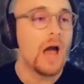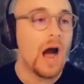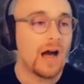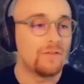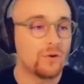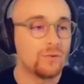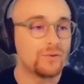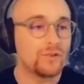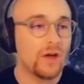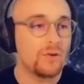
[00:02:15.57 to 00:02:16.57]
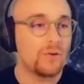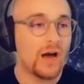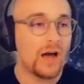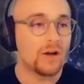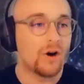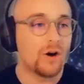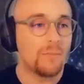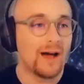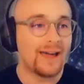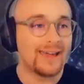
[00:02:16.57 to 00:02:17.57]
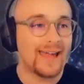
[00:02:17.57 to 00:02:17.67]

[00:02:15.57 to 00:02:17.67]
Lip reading: I've also got my